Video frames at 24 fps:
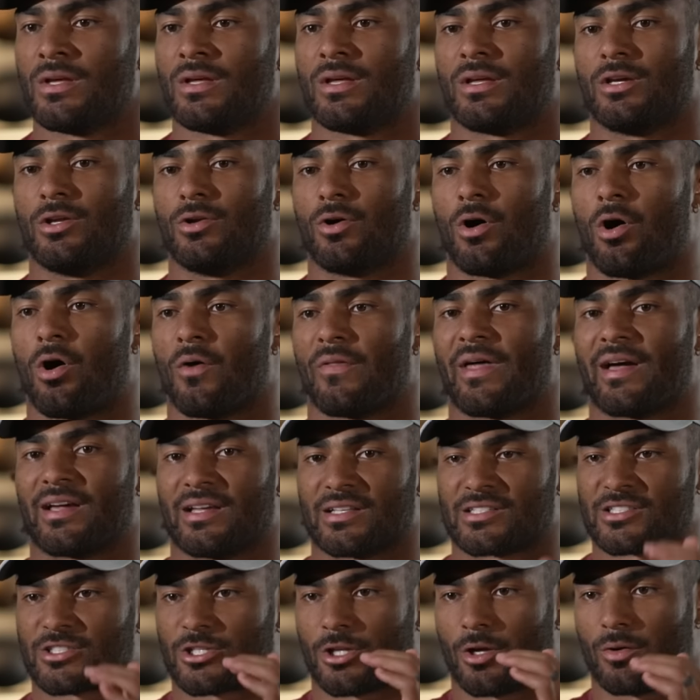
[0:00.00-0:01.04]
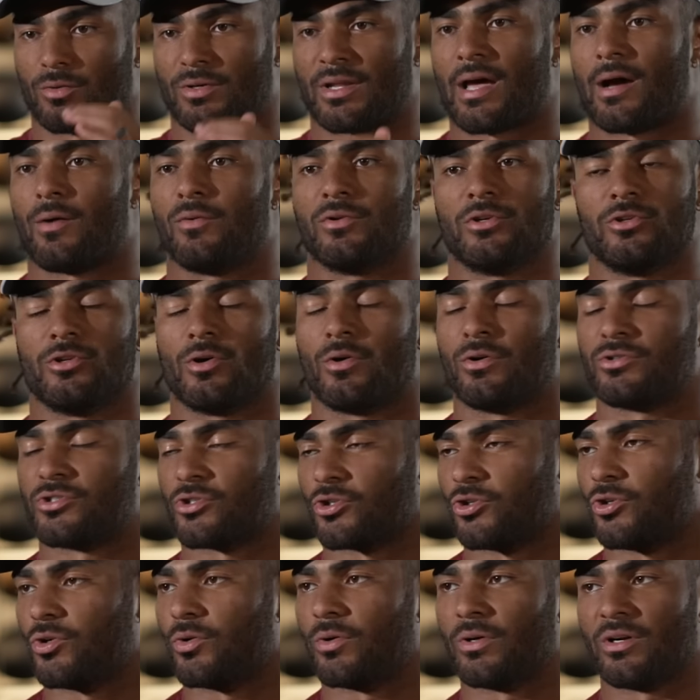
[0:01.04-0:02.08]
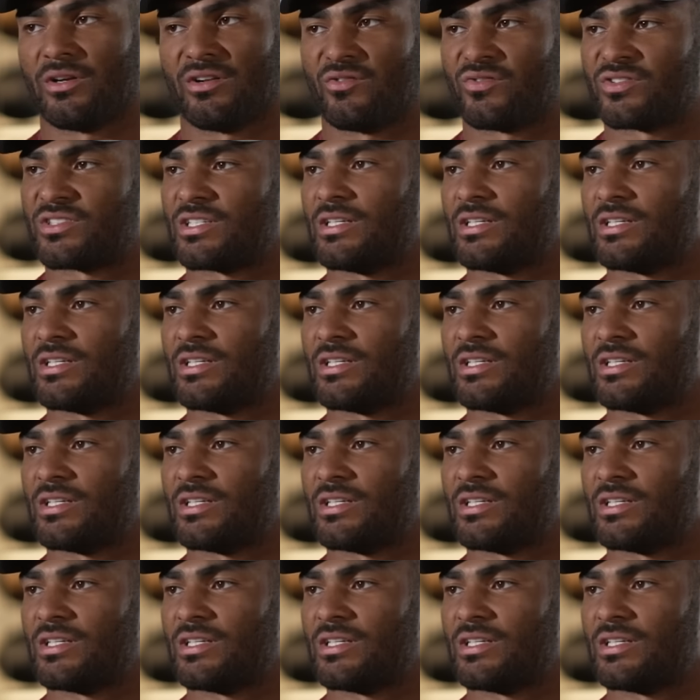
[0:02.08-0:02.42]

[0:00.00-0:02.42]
you know, all that gets slowed down when you know what you're doing and you've mm.